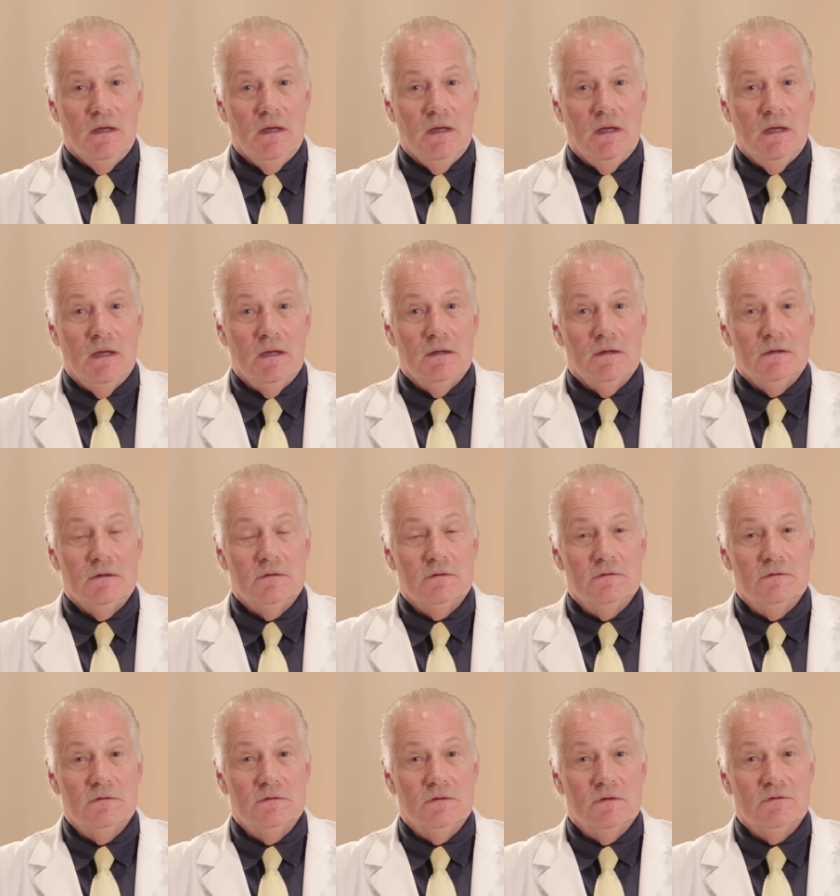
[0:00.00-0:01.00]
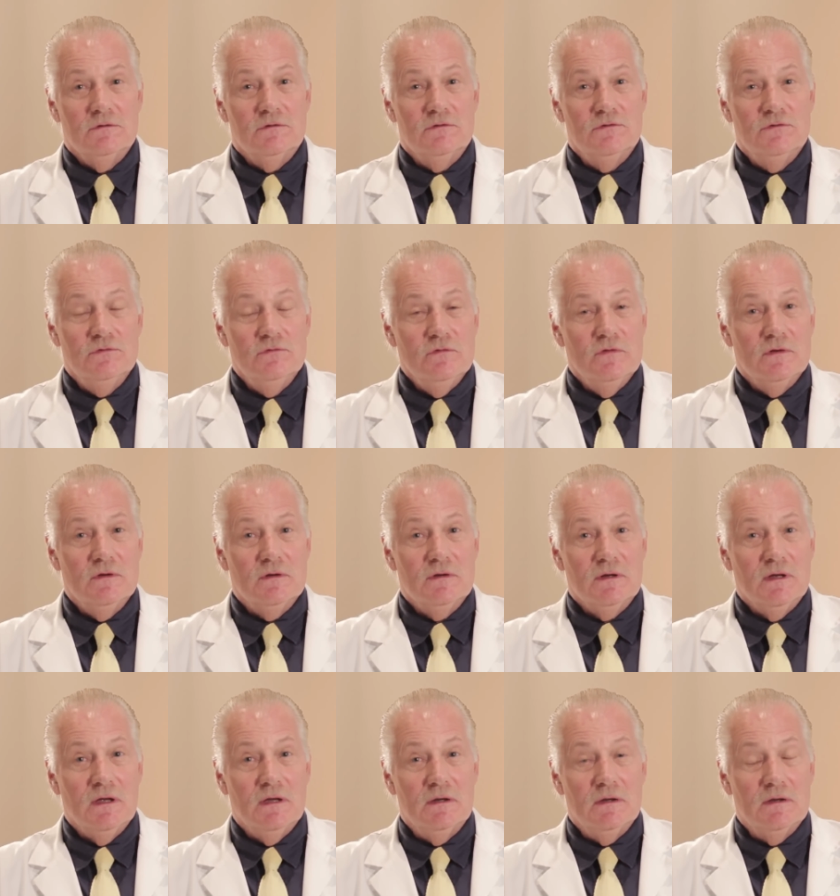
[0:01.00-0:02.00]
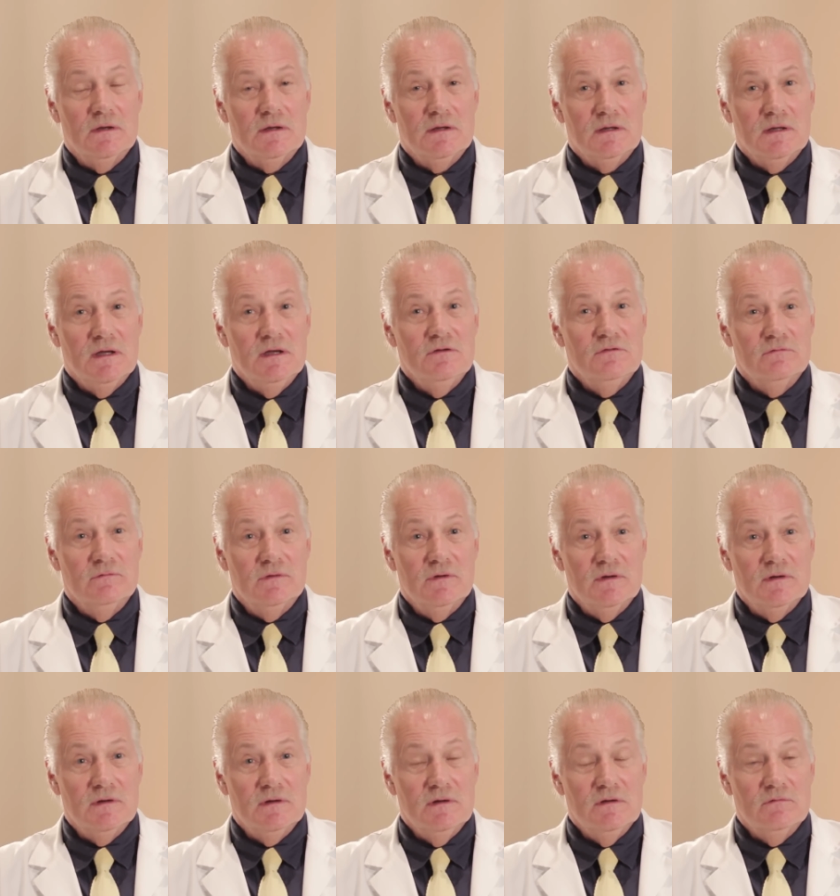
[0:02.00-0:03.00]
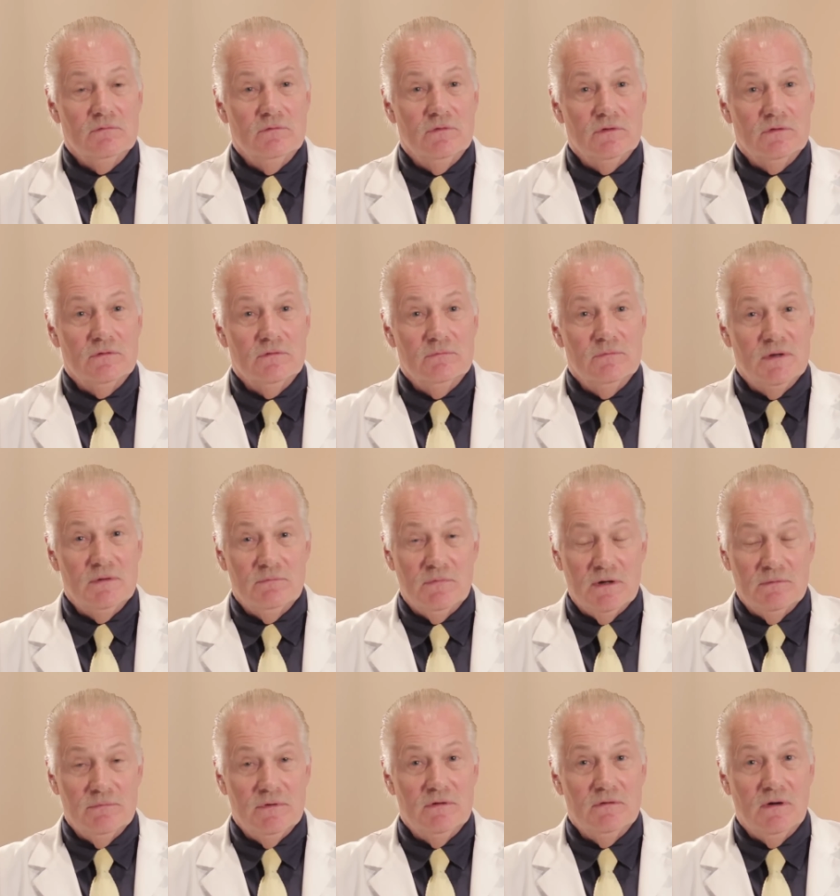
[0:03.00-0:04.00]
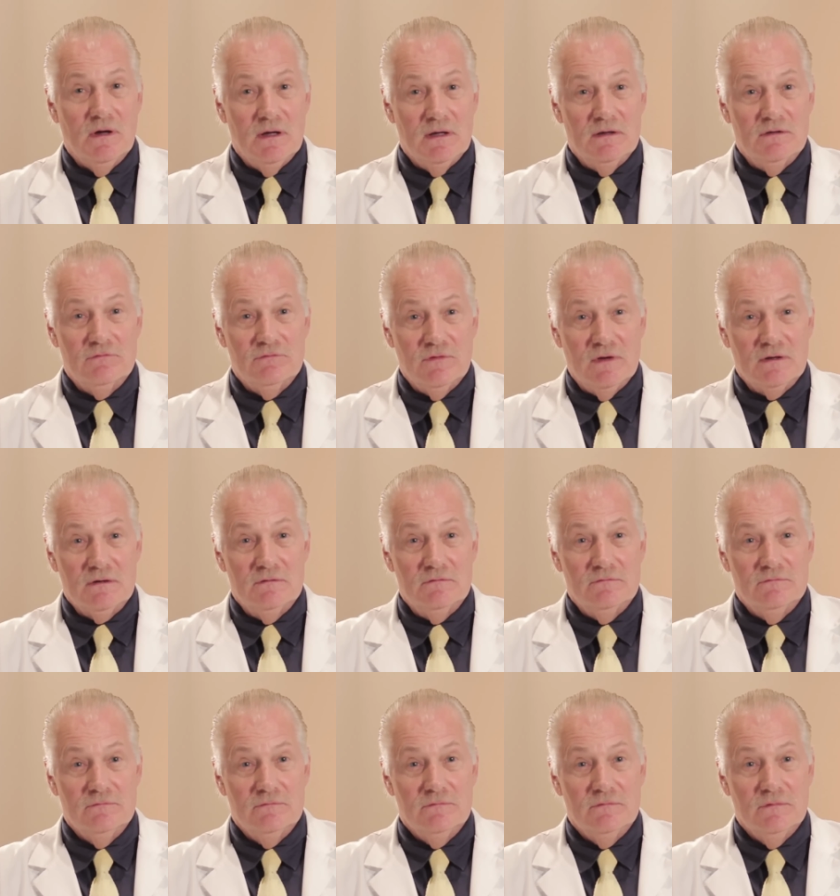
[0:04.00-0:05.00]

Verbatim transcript: and, to, and to do this at the stage of a disease where it may, might be highly effective.